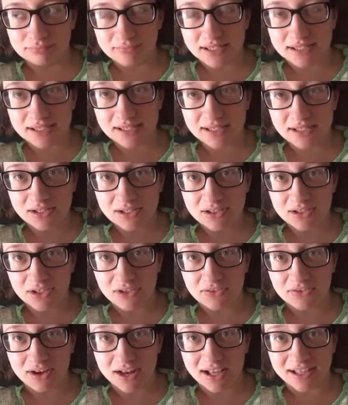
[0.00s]
It's a little
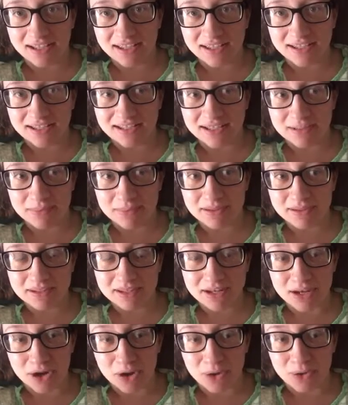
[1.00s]
nerve-wracking just
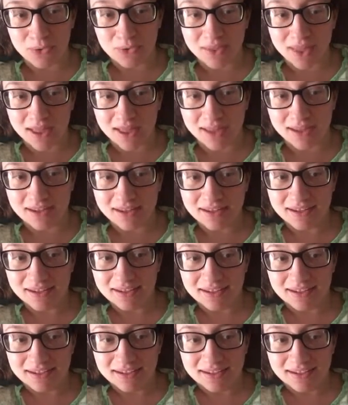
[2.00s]
to know that
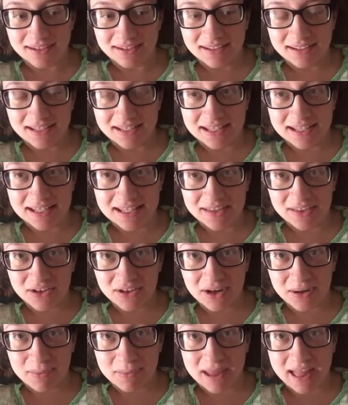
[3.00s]

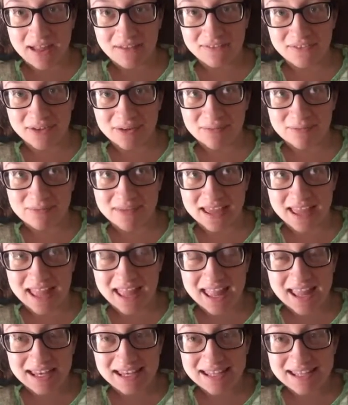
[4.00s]
either I'm going to have him
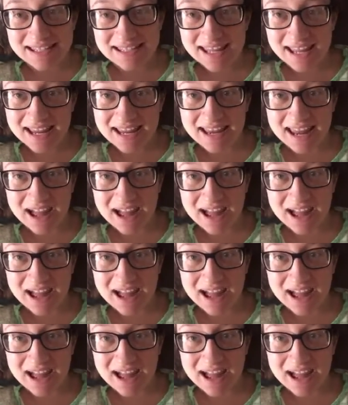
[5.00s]
any day